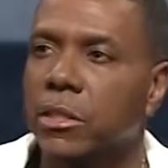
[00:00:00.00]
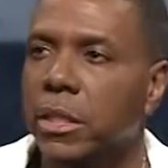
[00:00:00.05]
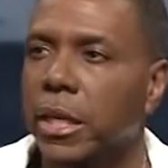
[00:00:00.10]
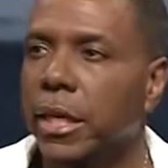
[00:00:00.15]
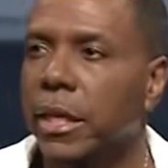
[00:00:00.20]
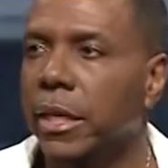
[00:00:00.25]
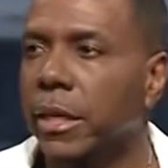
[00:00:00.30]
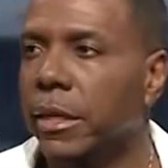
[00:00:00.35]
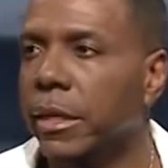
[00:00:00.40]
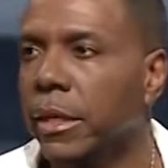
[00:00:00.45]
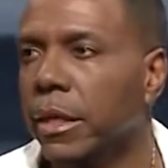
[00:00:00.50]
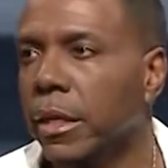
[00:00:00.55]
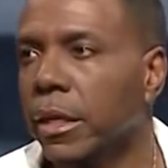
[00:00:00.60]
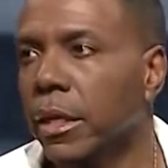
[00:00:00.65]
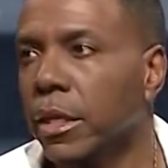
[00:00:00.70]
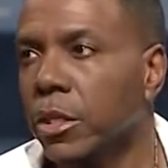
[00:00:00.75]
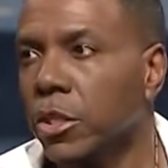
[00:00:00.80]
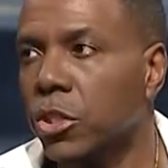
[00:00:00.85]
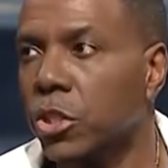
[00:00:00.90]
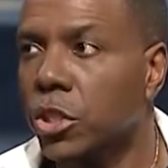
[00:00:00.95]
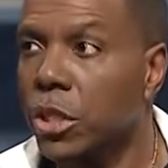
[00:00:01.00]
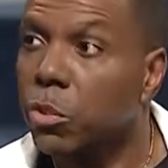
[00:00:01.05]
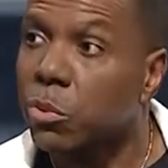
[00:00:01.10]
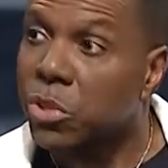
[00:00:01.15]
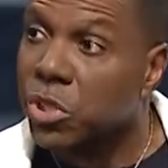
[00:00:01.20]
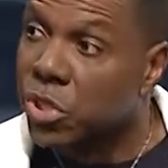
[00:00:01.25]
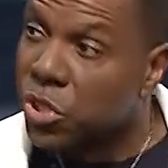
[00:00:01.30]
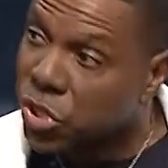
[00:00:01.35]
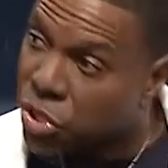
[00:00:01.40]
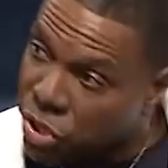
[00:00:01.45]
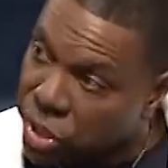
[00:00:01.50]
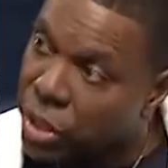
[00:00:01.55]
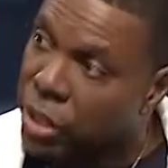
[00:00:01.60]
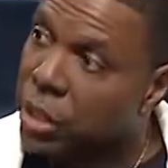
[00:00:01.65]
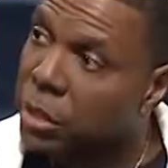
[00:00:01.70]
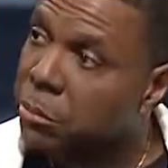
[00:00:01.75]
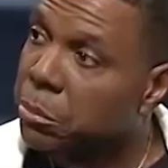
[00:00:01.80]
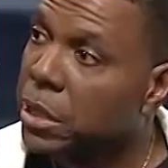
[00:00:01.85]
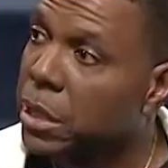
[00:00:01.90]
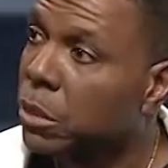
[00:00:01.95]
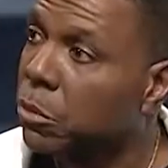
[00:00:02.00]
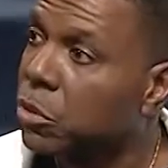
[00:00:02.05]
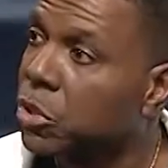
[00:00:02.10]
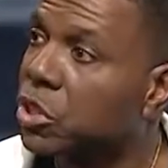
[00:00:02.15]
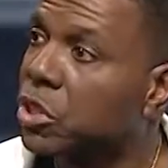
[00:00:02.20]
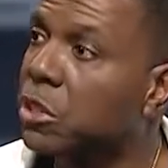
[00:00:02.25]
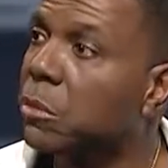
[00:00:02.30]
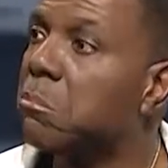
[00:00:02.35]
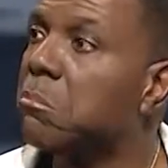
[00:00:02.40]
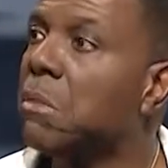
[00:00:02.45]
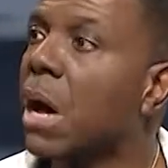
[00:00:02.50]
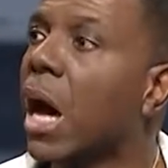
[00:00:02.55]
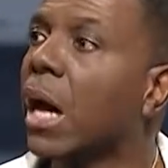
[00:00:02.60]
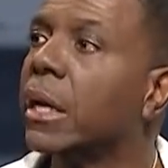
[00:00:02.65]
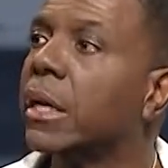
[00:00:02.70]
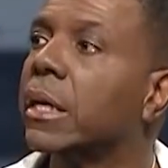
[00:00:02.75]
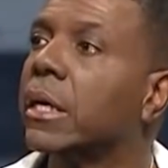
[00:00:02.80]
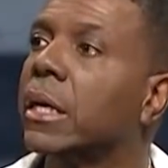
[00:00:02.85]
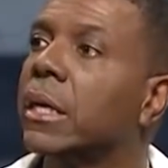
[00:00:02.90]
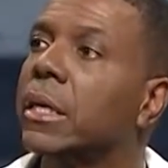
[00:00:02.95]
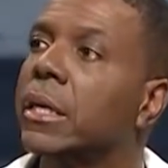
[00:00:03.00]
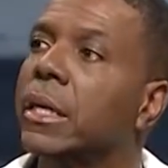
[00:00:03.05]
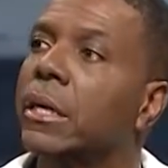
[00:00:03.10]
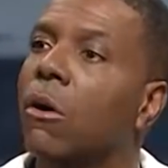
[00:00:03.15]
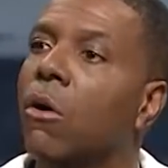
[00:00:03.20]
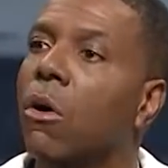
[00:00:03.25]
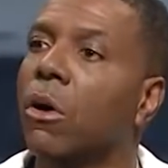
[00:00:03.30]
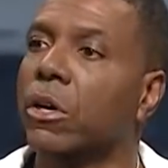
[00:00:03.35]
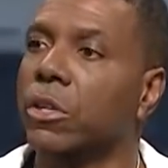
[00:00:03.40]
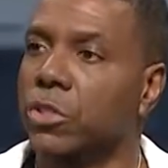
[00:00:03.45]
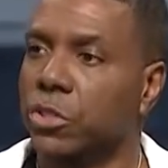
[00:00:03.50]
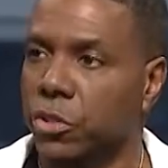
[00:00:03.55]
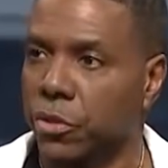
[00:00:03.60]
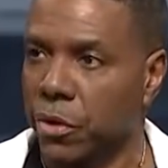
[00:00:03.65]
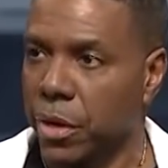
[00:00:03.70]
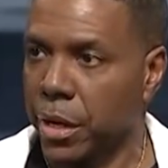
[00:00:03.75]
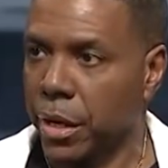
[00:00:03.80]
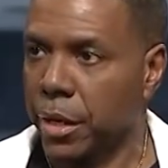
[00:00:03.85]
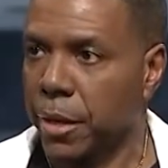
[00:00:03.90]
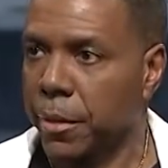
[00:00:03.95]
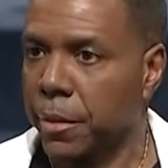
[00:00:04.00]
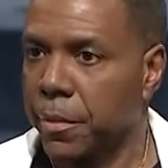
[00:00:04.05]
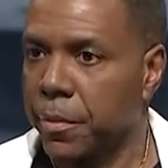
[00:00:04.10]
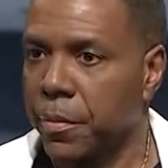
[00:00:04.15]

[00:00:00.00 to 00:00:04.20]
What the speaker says: lady, she was sick, but it was demonically orchestrated.